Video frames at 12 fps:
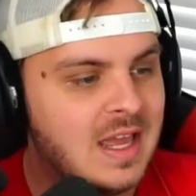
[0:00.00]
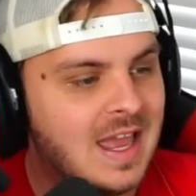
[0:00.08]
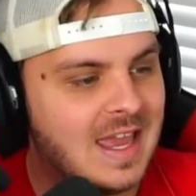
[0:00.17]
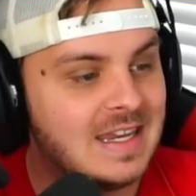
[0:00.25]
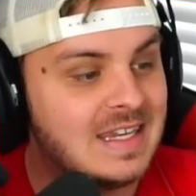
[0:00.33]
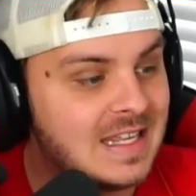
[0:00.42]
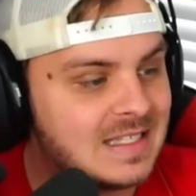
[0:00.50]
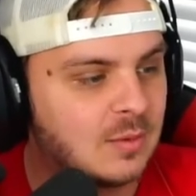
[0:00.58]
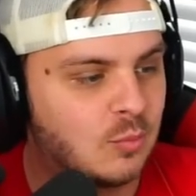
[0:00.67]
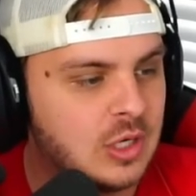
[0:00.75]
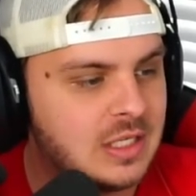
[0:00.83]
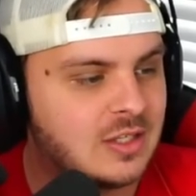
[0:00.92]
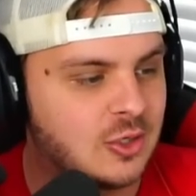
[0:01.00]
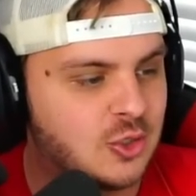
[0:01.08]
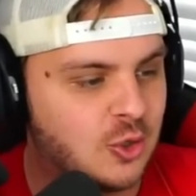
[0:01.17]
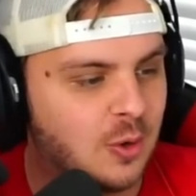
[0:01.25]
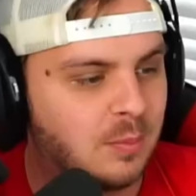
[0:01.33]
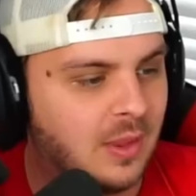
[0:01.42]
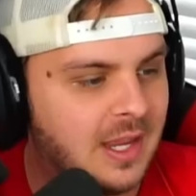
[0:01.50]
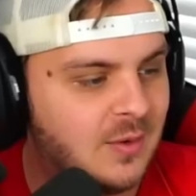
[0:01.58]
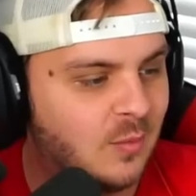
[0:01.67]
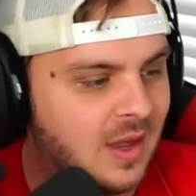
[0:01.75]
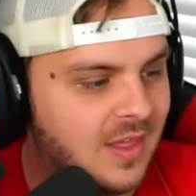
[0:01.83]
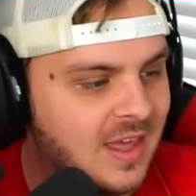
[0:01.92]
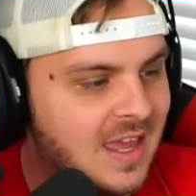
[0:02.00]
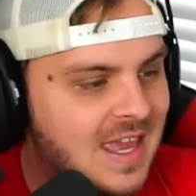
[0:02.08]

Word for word: and did some research who you're playing with."